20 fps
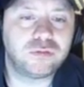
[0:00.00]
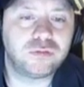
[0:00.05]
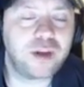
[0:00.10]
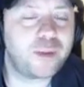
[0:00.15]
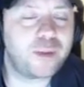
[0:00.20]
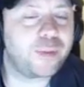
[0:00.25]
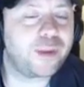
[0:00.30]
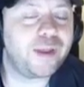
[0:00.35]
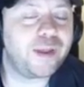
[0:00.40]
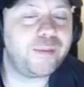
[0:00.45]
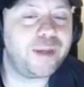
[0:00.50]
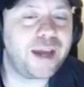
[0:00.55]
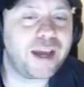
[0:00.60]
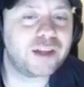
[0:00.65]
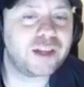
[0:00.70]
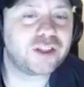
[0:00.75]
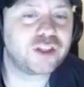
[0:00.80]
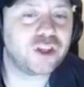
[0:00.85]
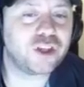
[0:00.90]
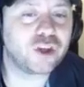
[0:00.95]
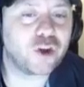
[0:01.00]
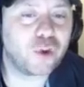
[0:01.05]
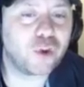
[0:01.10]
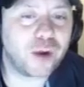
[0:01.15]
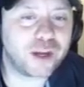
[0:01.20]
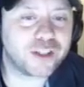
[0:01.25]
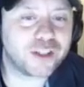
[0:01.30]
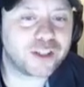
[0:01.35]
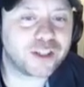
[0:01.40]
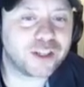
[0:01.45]
Right, but let me ask you a
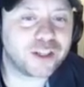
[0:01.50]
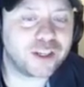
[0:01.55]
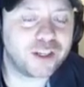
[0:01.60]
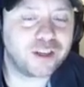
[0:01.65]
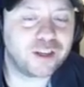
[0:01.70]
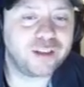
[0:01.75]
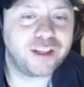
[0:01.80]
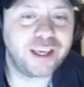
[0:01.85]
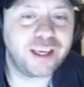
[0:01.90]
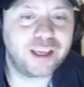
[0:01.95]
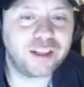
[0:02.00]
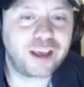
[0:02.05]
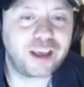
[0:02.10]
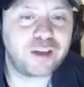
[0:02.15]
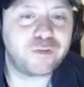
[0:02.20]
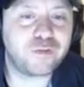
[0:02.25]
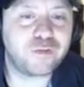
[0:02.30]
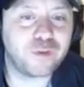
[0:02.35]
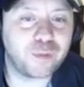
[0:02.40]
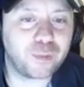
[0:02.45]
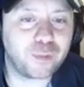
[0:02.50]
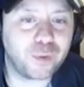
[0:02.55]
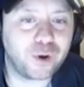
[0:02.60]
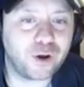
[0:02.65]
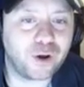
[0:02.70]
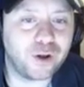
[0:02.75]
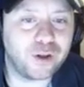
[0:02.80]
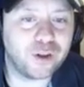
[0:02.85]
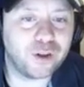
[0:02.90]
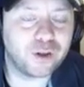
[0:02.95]
question. In a league like
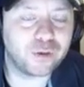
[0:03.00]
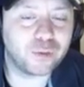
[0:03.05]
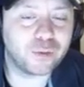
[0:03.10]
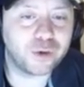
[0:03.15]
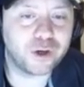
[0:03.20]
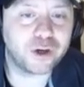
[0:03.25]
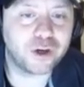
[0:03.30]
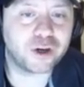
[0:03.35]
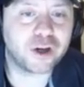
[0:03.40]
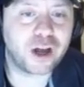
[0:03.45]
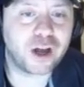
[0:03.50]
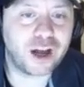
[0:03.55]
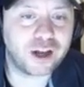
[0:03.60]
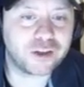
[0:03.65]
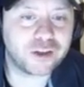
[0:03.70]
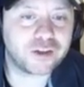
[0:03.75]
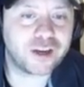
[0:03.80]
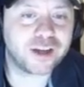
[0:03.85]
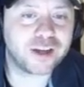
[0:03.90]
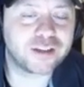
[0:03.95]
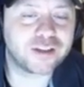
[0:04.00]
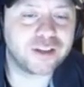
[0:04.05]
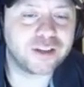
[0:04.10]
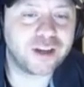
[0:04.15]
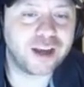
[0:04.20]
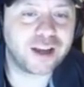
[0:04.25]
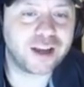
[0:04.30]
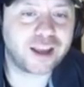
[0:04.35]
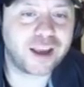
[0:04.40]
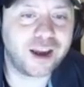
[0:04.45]
football, where your contracts are
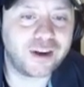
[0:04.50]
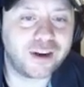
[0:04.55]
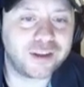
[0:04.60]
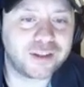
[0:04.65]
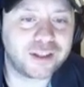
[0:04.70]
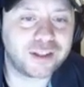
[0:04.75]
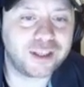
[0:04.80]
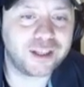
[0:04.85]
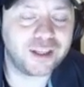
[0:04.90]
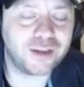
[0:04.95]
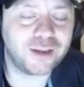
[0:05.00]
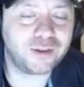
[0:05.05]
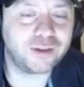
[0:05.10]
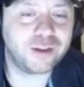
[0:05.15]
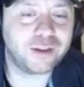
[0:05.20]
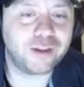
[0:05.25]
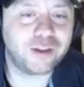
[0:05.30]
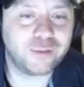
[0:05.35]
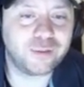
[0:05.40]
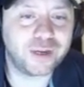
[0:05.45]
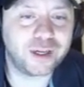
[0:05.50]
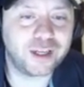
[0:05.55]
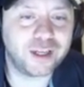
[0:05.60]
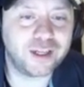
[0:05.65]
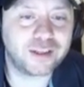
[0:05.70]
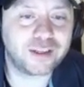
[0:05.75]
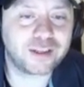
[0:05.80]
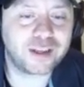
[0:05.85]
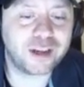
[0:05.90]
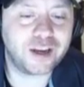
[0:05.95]
not guaranteed, only the money
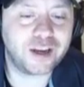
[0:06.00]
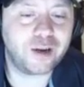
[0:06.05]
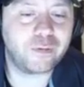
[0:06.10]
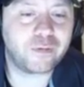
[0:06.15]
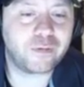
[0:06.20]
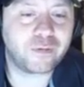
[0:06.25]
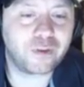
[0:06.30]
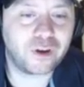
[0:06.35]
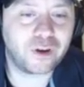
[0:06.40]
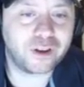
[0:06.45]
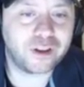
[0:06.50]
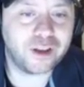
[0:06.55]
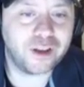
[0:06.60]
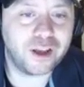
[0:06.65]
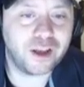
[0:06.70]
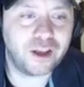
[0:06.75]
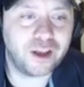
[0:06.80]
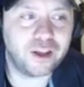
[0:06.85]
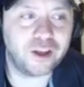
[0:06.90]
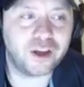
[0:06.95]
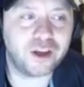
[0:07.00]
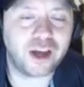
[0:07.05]
you sign up front, you